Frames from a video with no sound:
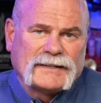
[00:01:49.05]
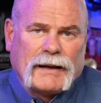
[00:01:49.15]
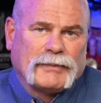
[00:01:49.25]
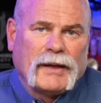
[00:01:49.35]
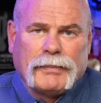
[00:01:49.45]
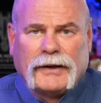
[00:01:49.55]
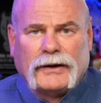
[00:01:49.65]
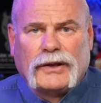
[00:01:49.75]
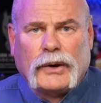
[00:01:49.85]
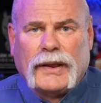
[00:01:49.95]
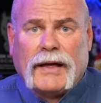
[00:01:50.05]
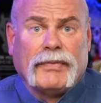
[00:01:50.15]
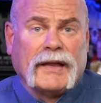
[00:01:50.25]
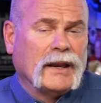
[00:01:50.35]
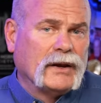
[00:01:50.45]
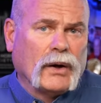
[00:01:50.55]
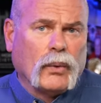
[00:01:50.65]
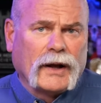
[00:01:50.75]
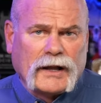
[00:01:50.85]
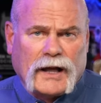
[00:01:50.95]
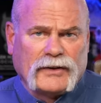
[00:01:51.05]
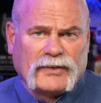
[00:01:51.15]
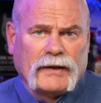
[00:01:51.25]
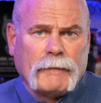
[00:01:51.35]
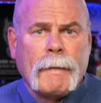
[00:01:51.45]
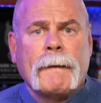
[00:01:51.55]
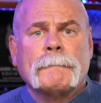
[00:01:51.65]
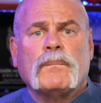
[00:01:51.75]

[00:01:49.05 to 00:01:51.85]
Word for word: It stopped up, it'll go down. They didn't know what caused it.